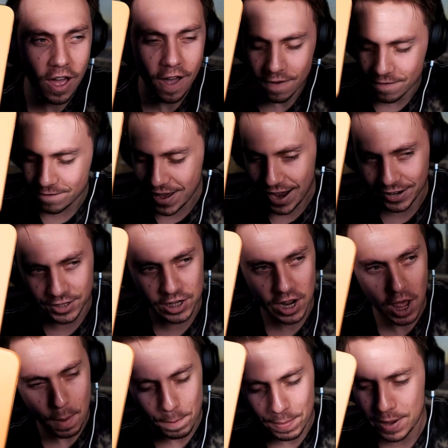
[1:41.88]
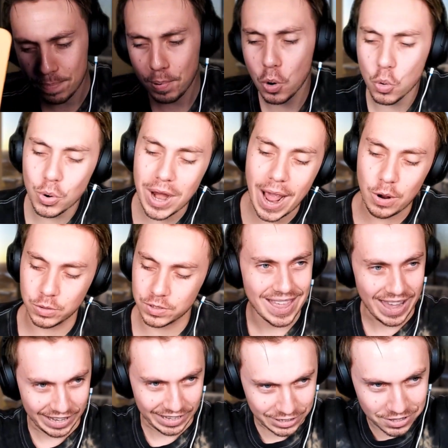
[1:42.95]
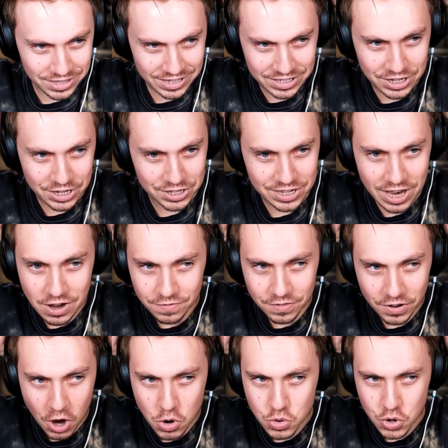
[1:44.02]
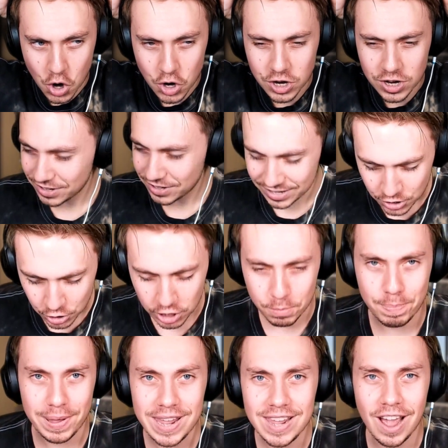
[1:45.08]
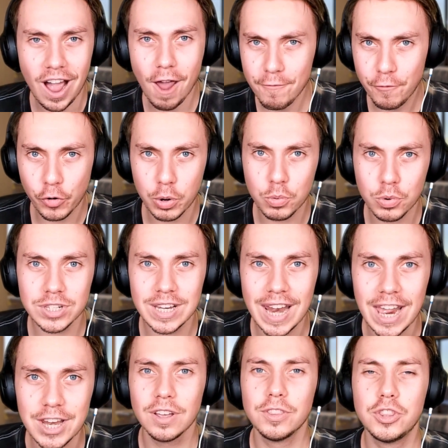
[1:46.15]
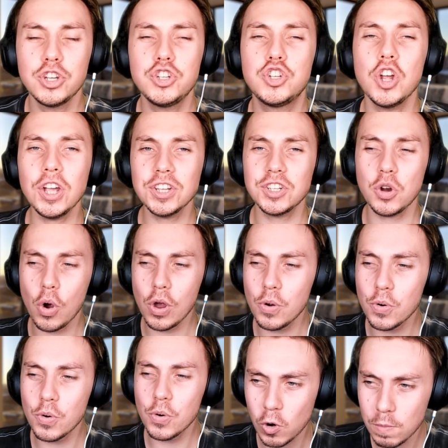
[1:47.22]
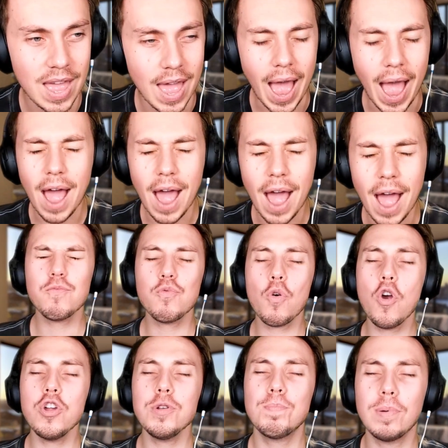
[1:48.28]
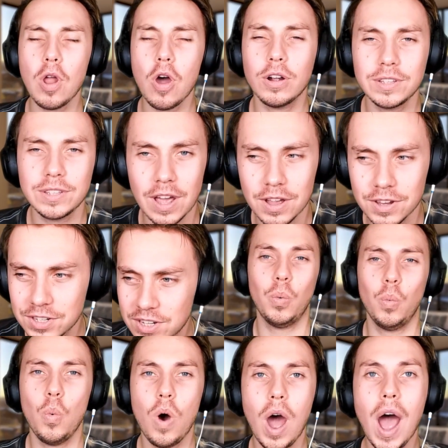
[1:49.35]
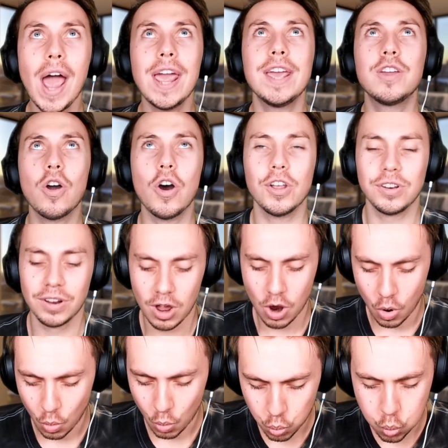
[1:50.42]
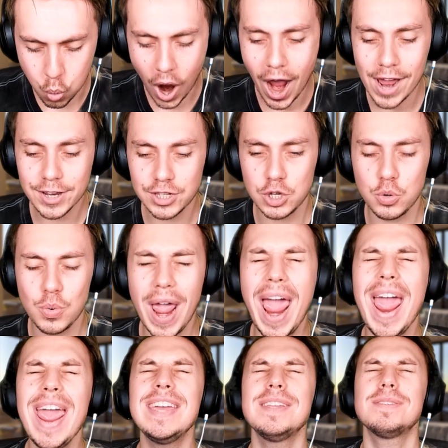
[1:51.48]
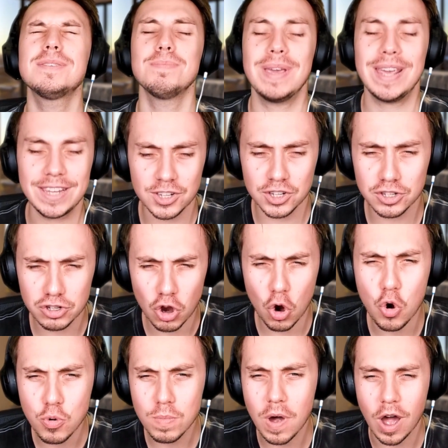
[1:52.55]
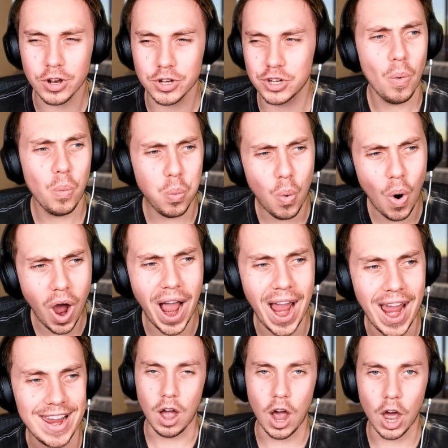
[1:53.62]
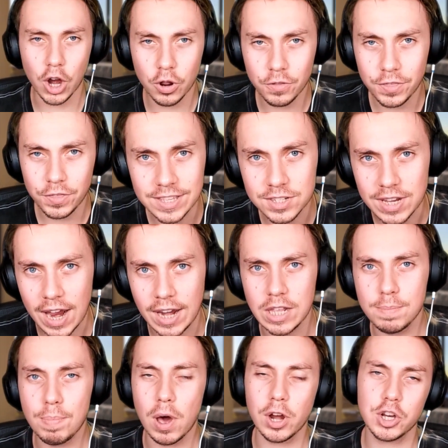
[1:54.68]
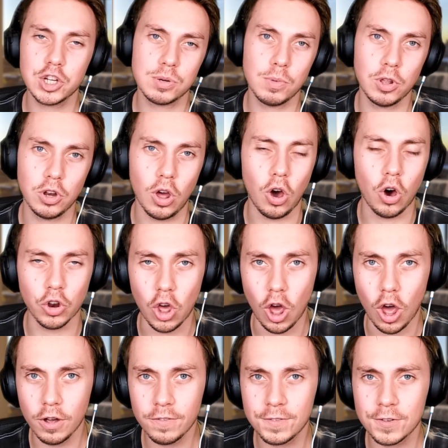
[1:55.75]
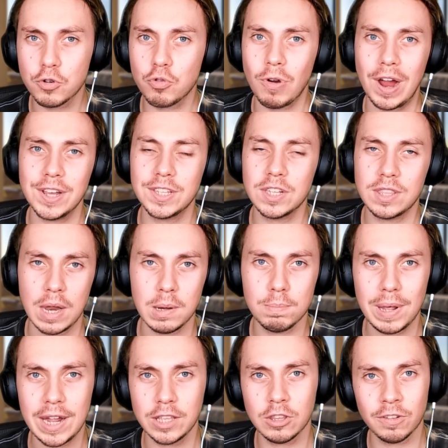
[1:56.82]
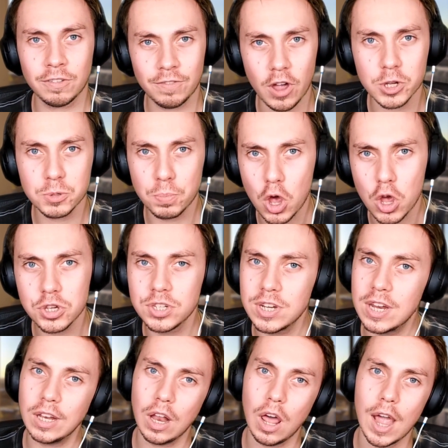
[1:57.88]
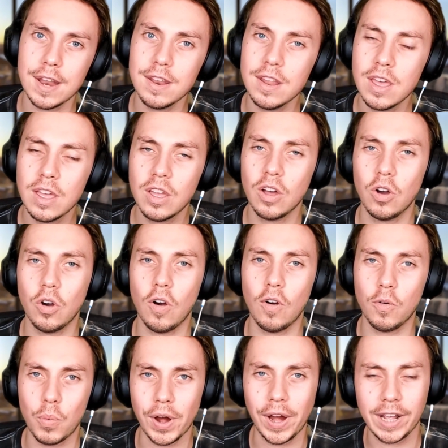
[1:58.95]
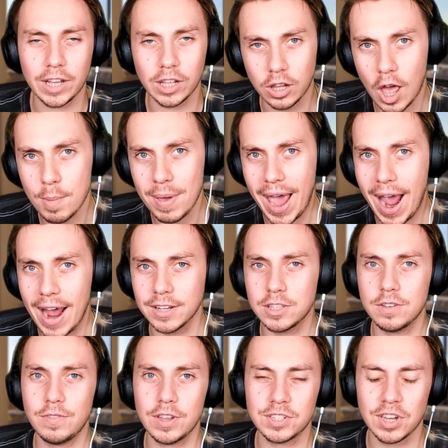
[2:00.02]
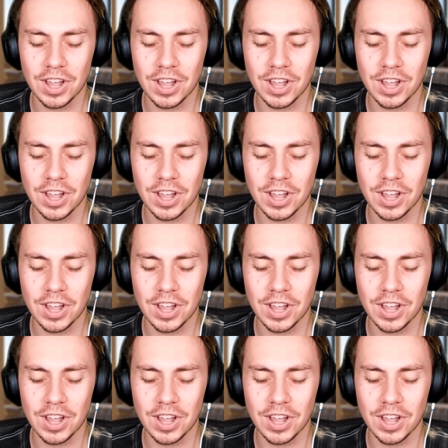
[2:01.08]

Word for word: vest be pulled out. And you think to yourself, oh god, could it be? I thought it was legend. The Just Oil Group have roadblocked us. Why, God? Why do you hate me so much? Why? I don't think there's any punishment on earth greater than being the first person in line or when a climate activist